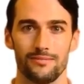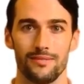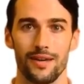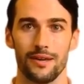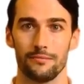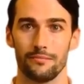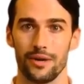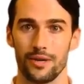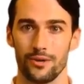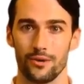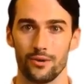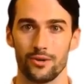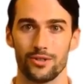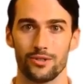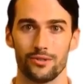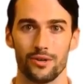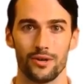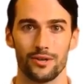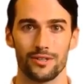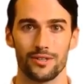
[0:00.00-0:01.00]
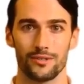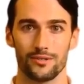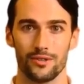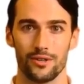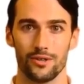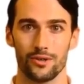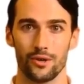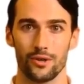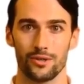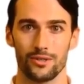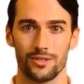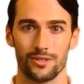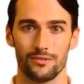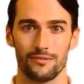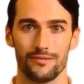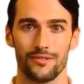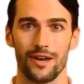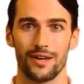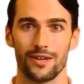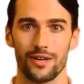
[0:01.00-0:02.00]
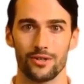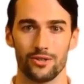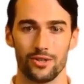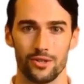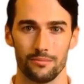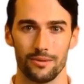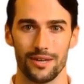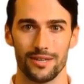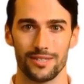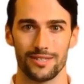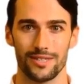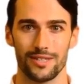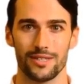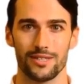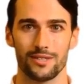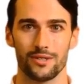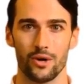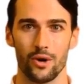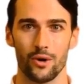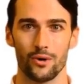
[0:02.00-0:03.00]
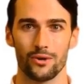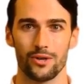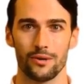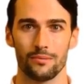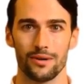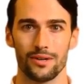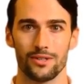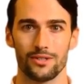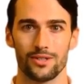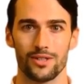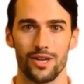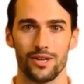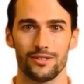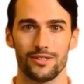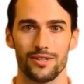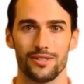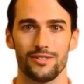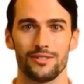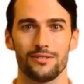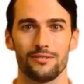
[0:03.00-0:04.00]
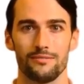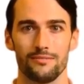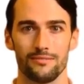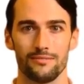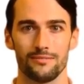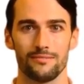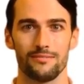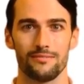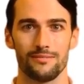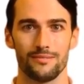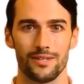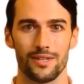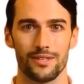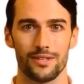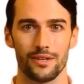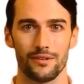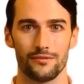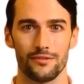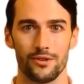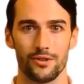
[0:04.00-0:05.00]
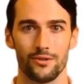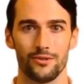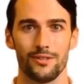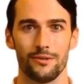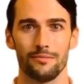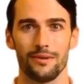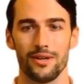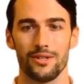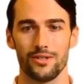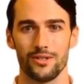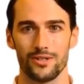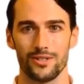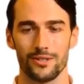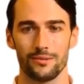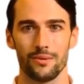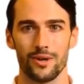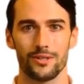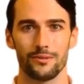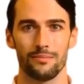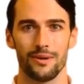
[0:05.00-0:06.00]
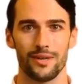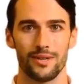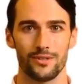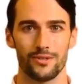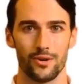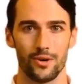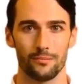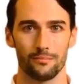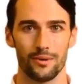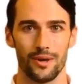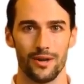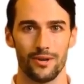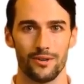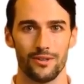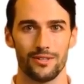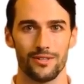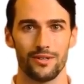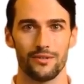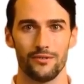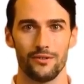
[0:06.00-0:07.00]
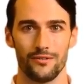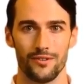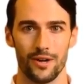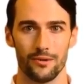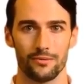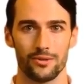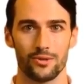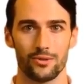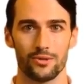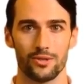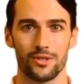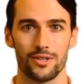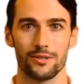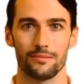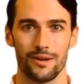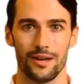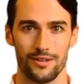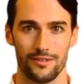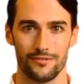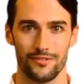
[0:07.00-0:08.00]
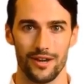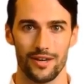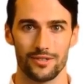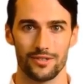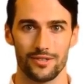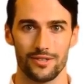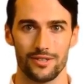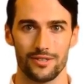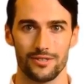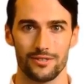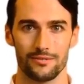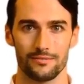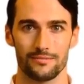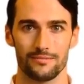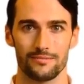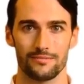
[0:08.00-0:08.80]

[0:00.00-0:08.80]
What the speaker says: it may cause product recalls, financial penalties, or criminal charges. The safety of the patients must be a top priority for pharmaceutical manufacturers.